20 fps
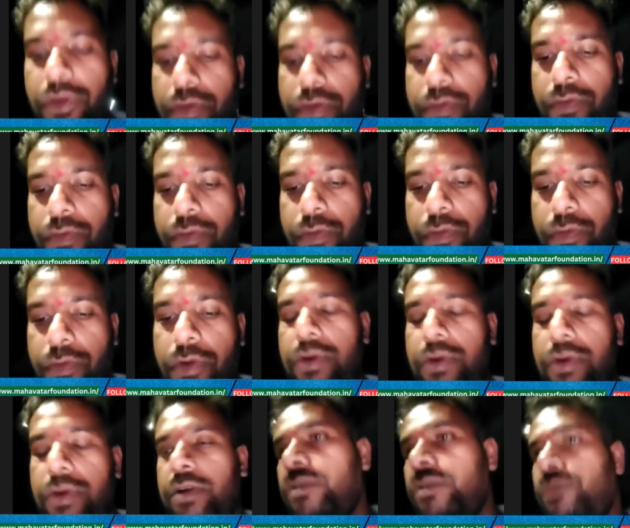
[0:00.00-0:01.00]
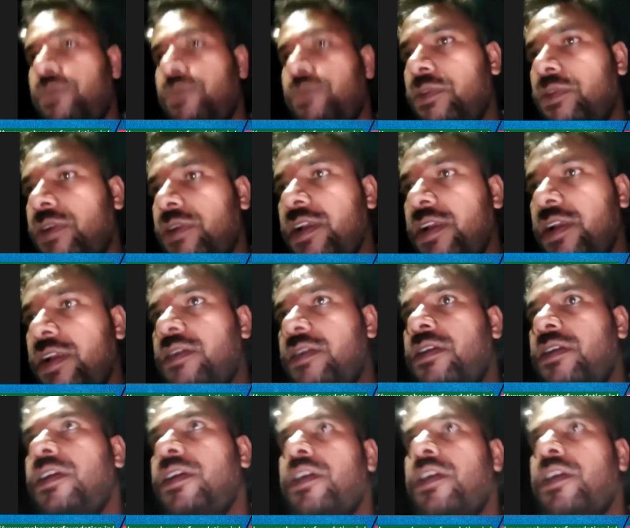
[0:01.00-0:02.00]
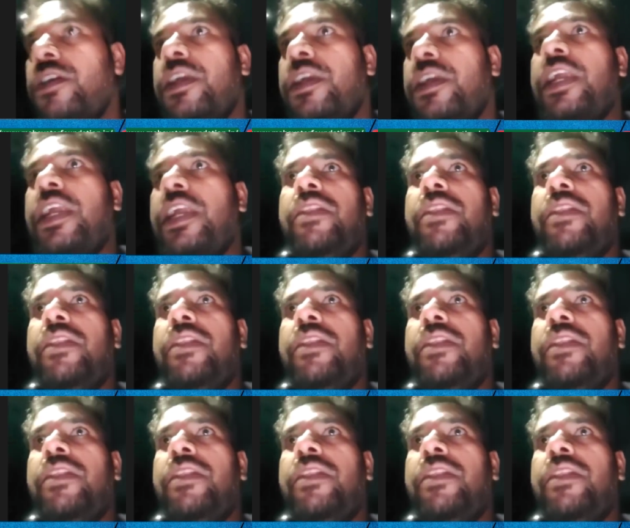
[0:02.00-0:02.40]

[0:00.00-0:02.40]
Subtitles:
If you have taking more drug,